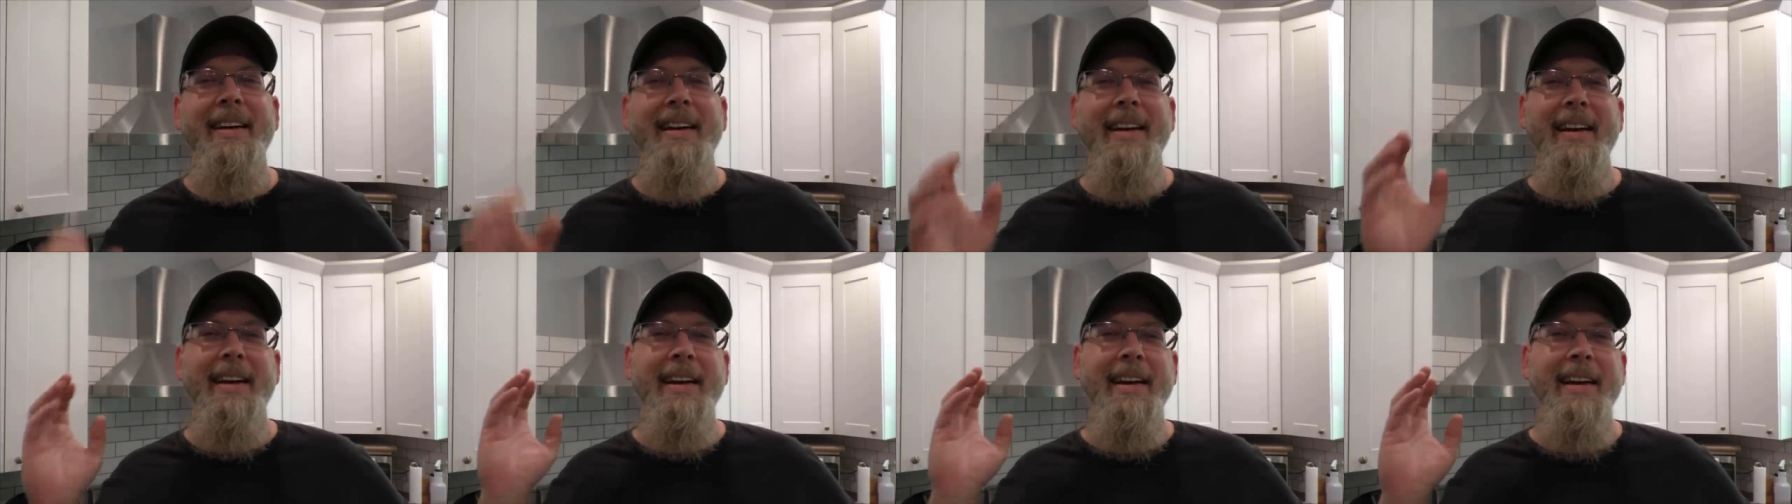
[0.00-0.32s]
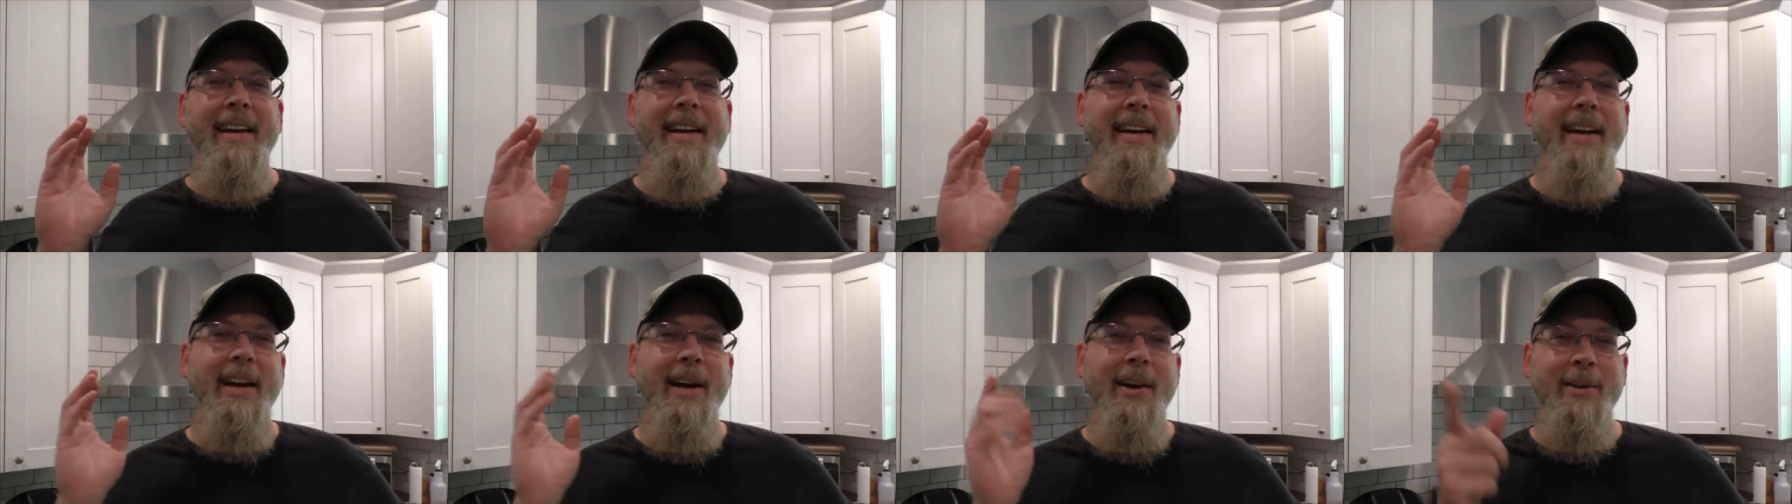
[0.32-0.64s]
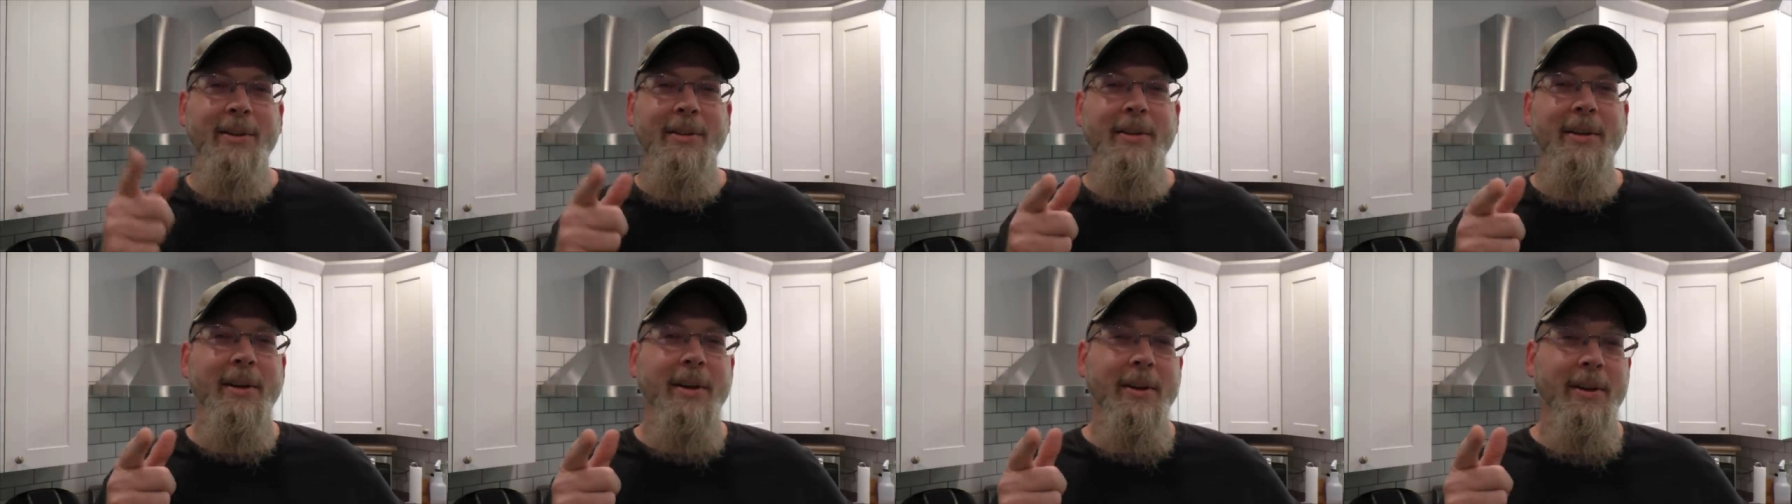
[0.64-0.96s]
and how
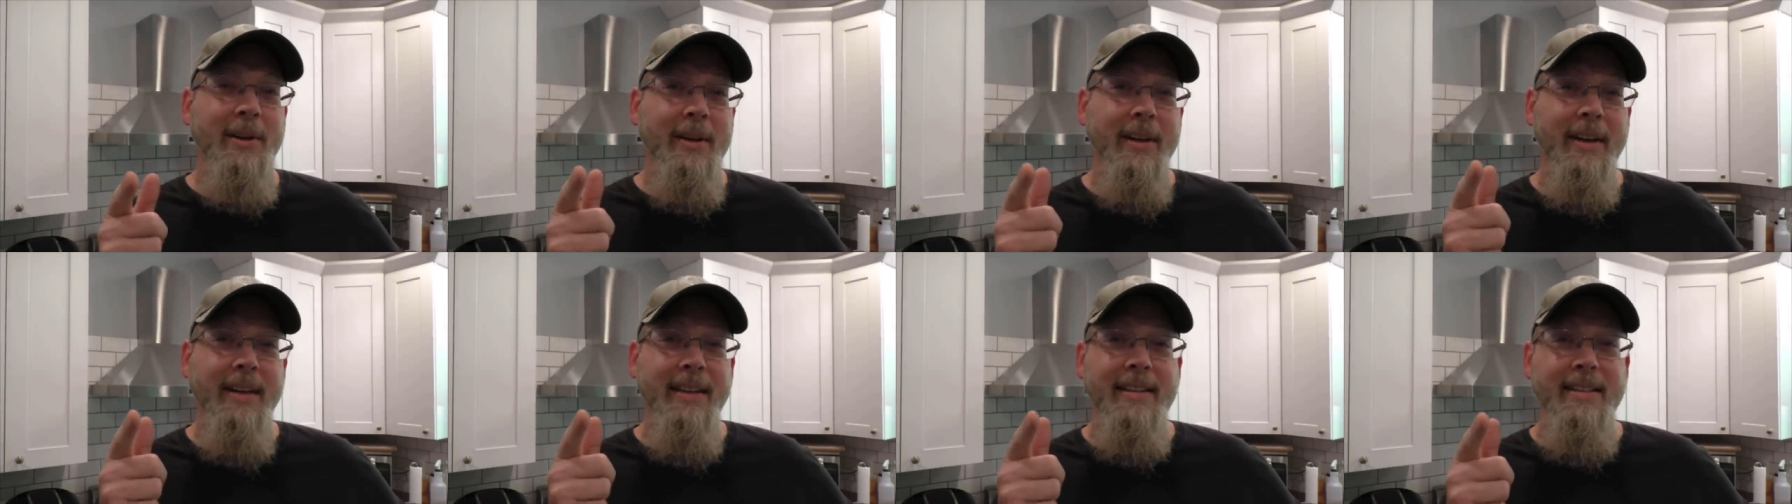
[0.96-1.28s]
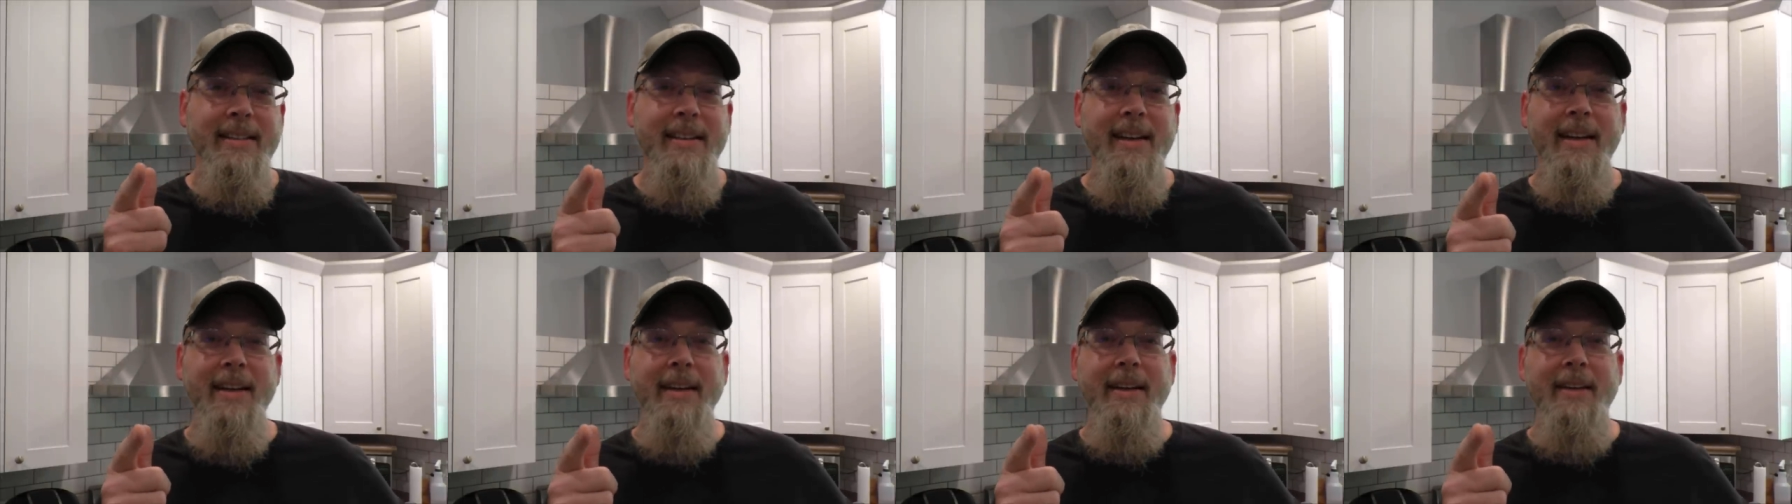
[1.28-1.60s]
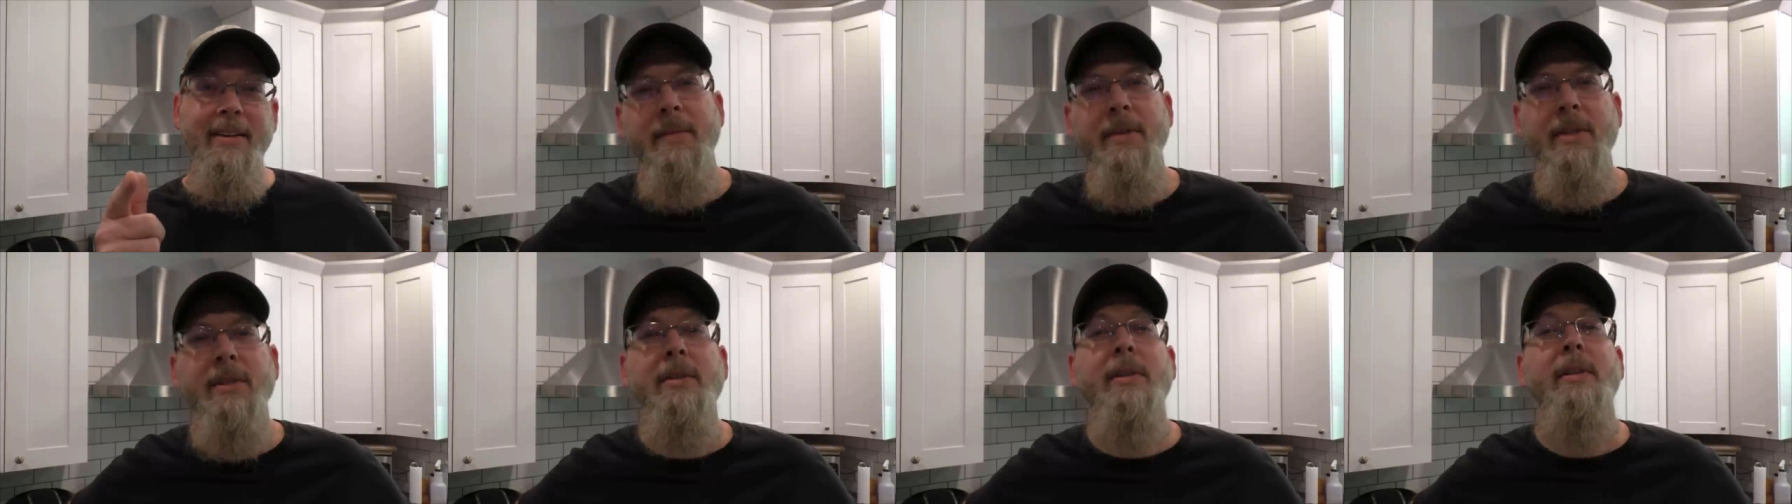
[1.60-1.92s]
it's going to look in a second.
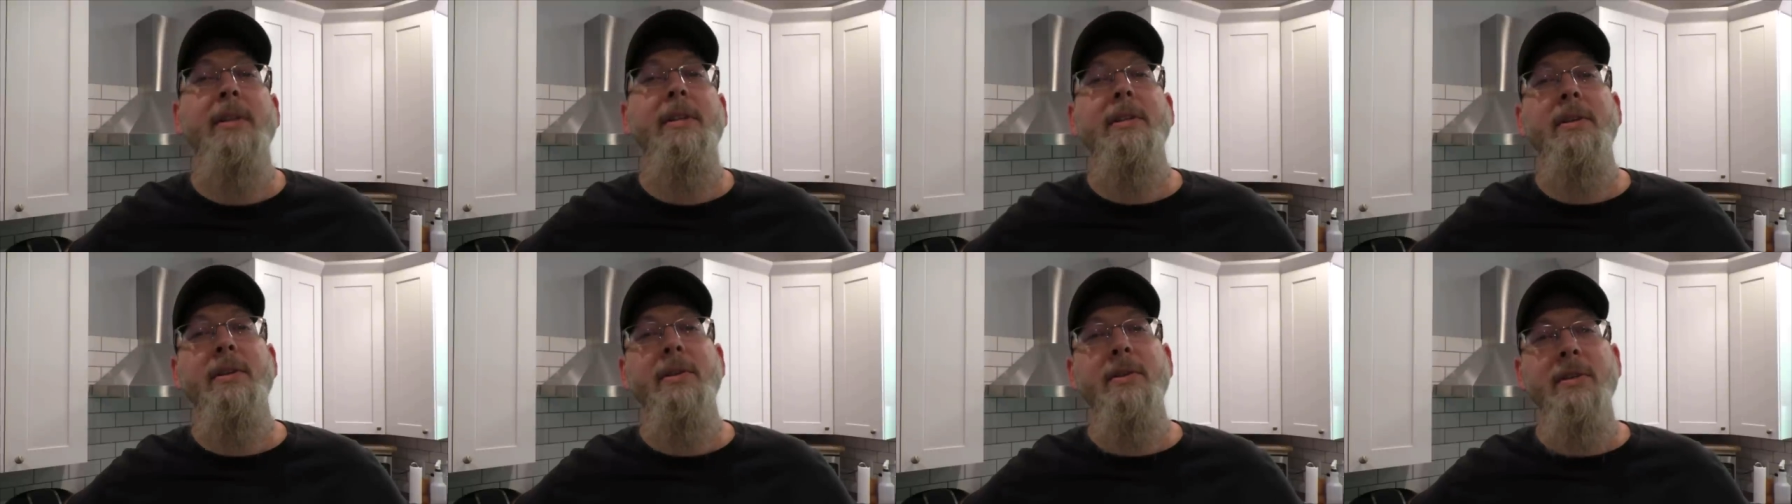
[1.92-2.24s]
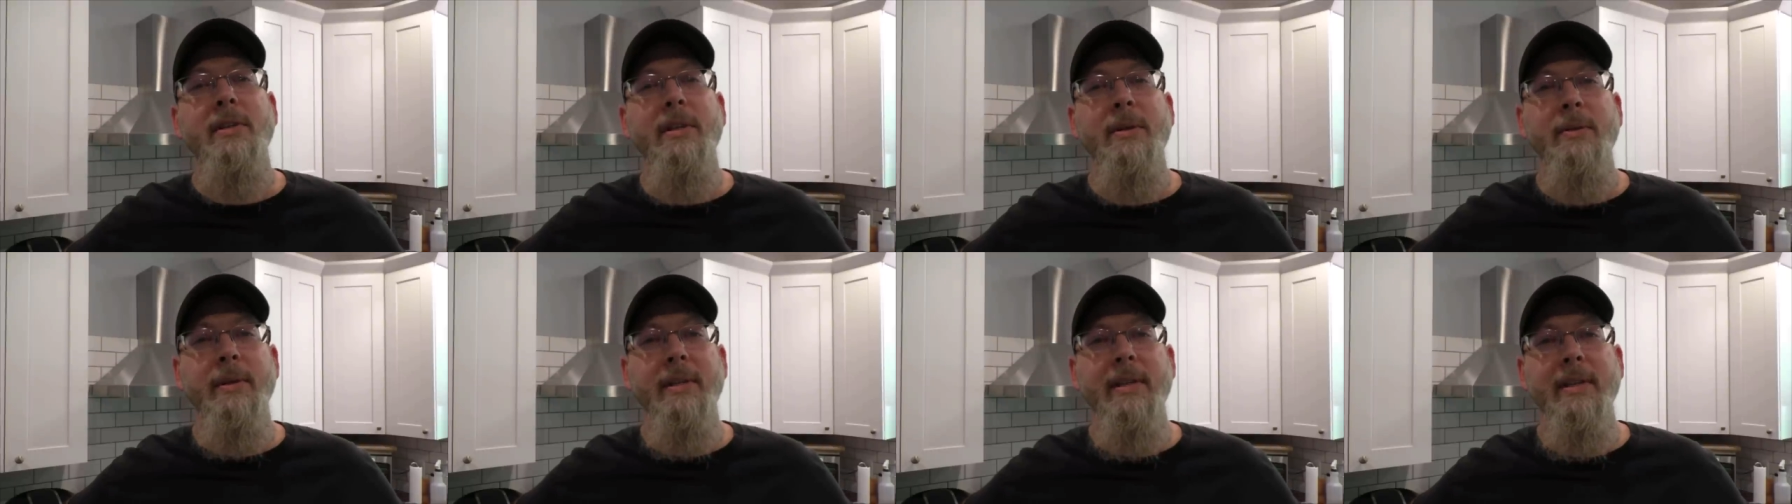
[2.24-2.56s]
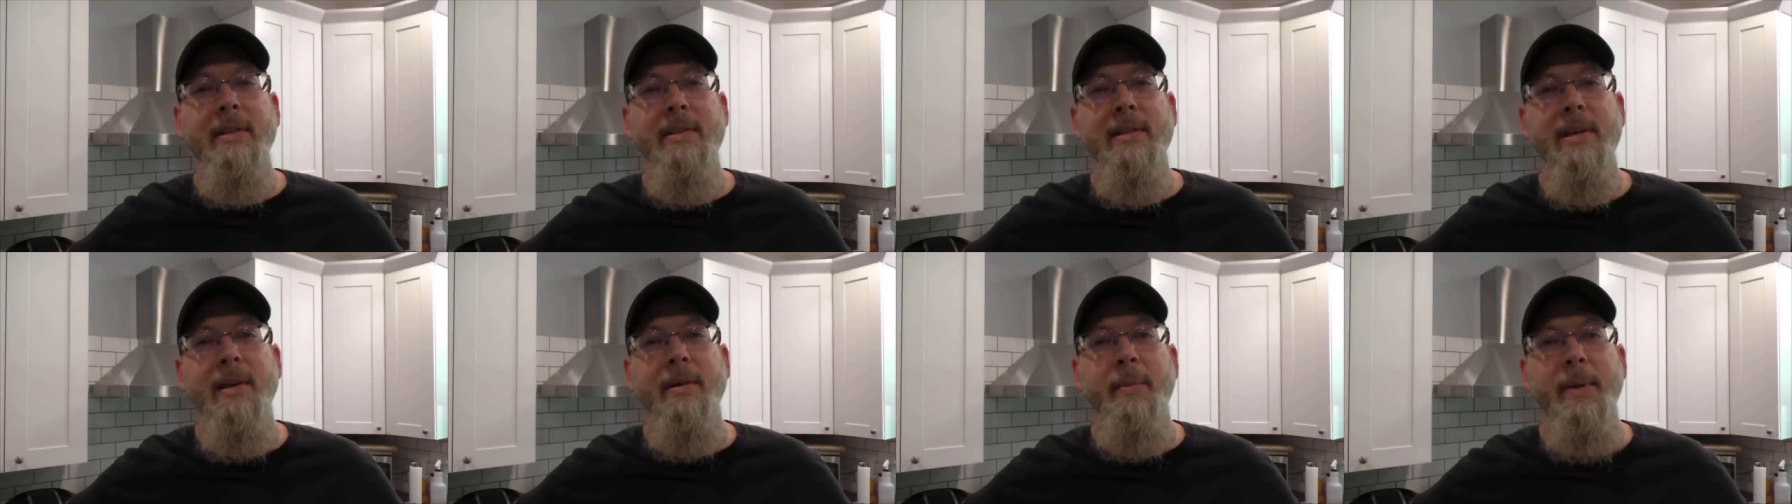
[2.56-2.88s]
So let's go see what they
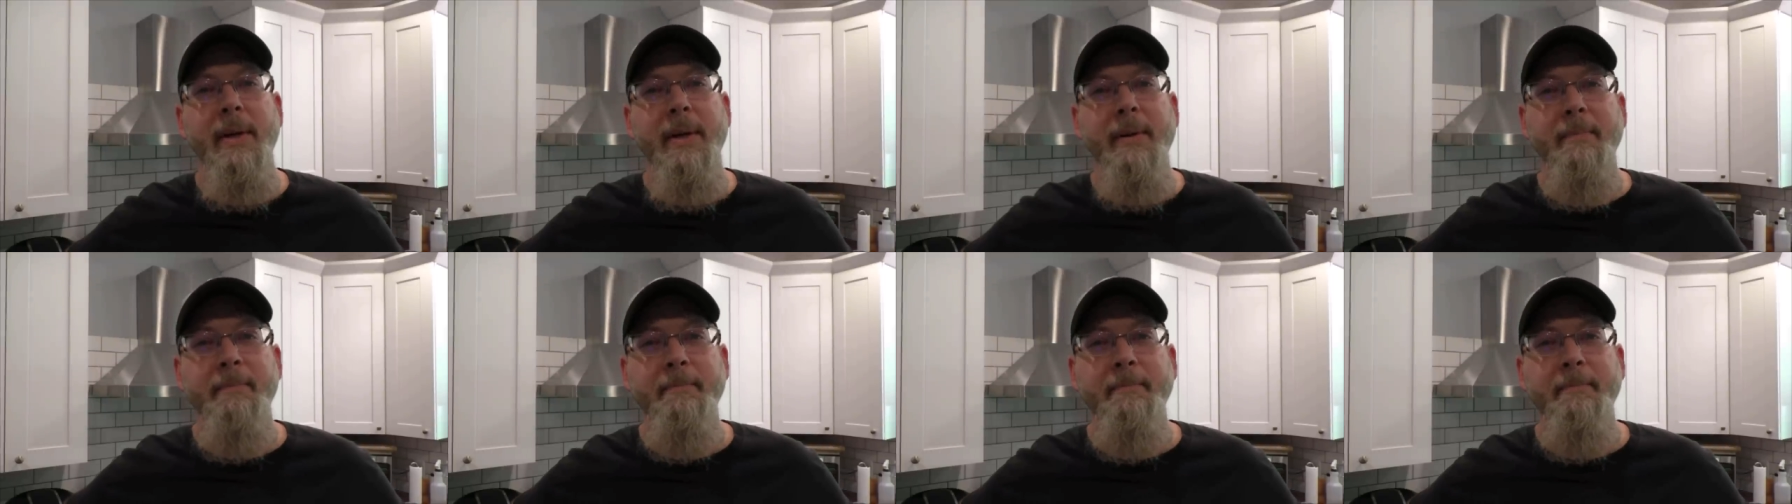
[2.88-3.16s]
sent me.